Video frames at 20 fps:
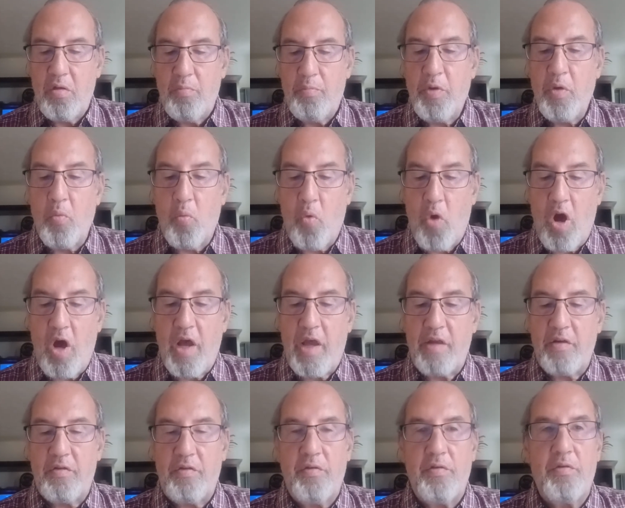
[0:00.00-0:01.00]
But
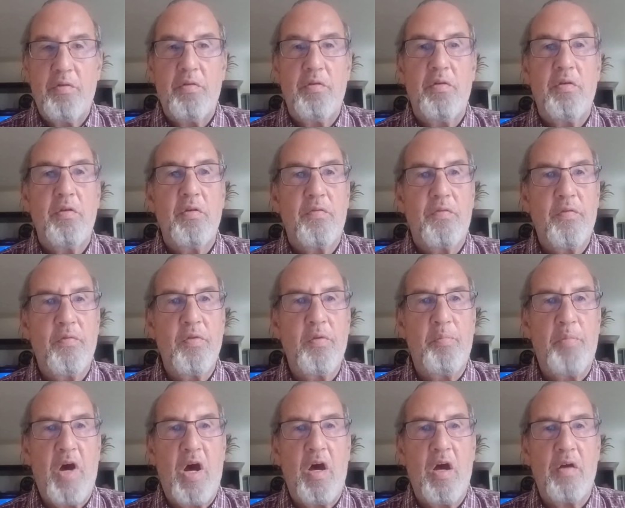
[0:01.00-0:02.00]
what? From the
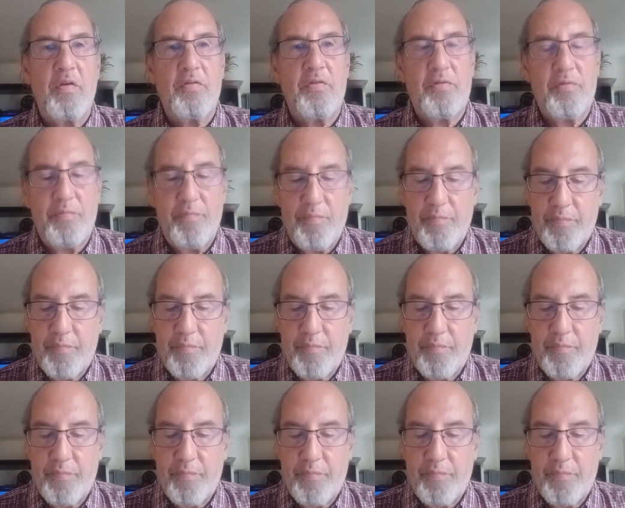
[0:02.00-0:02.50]
box.